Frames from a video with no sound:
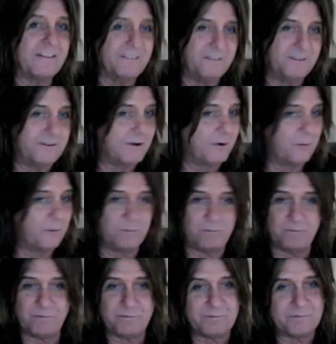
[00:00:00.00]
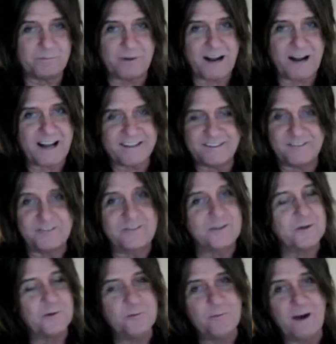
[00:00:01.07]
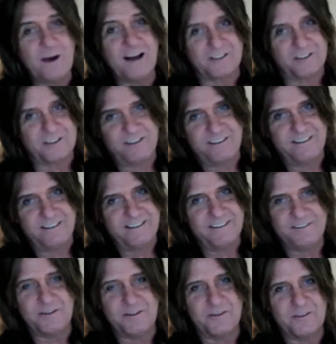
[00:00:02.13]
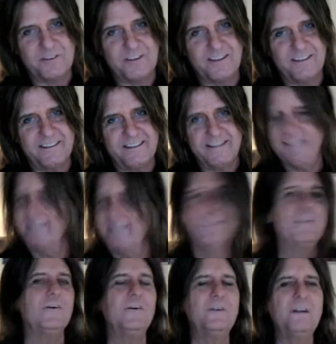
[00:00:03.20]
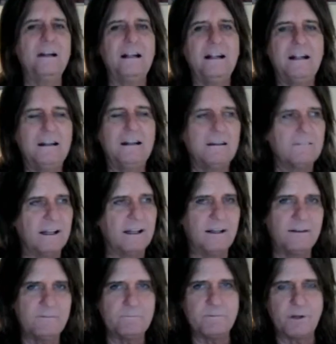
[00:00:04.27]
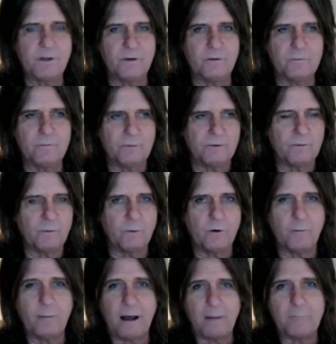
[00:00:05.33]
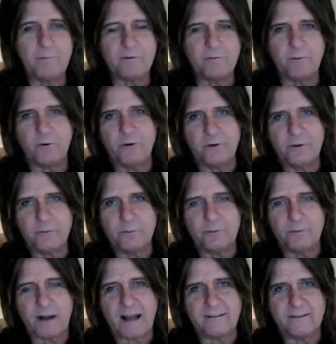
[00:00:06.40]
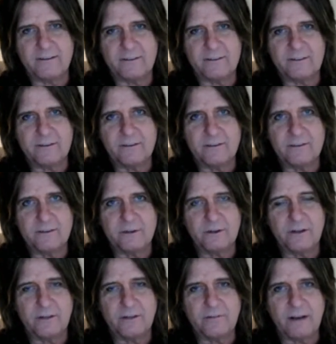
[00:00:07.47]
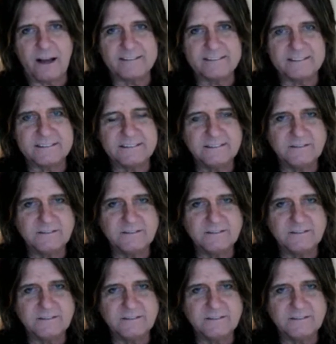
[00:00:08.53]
don't practice too much. It's just silly, you know. And warm up before you practice. It's a good advice.